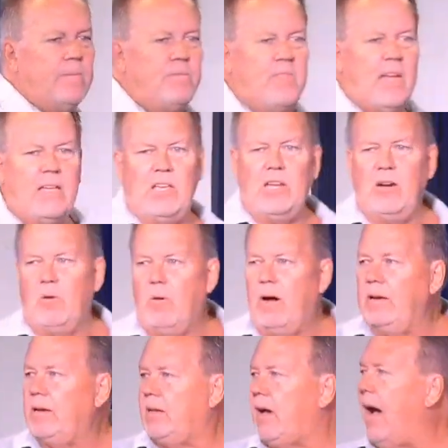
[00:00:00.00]
that, you know
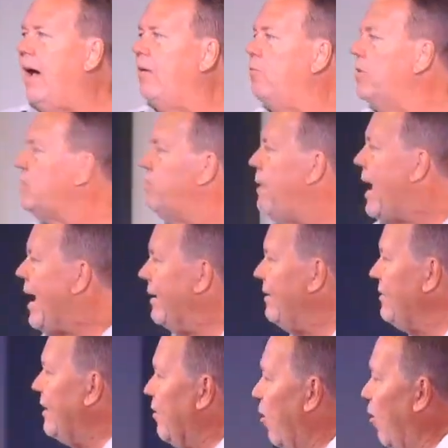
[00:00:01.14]
what, God was mad
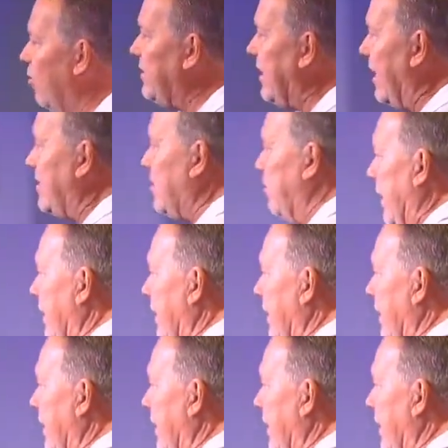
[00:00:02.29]
in the Old Testament,